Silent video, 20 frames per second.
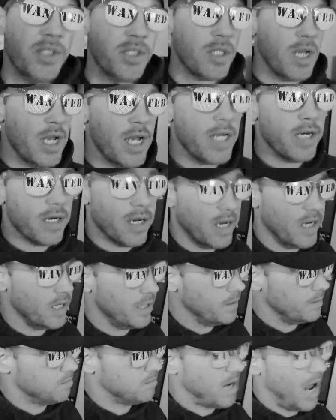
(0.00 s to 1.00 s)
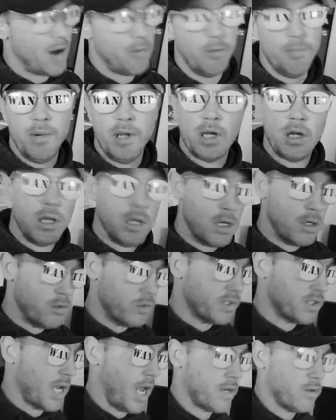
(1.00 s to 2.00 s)
State, that would be
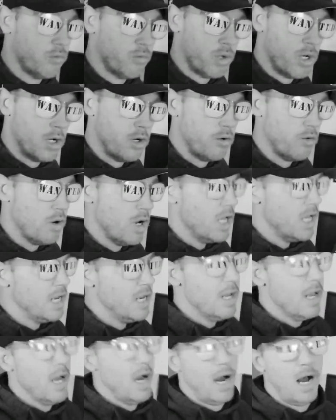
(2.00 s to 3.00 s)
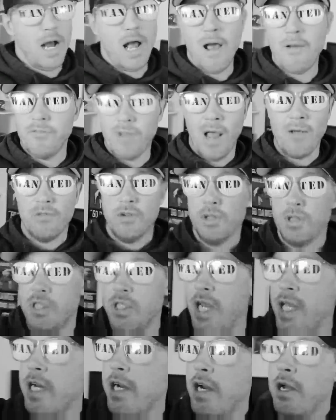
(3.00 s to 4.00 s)
close. I don't know. I've
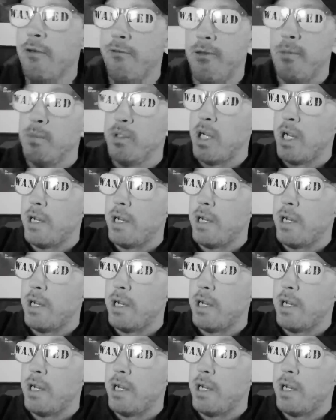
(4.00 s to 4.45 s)
just seen enough from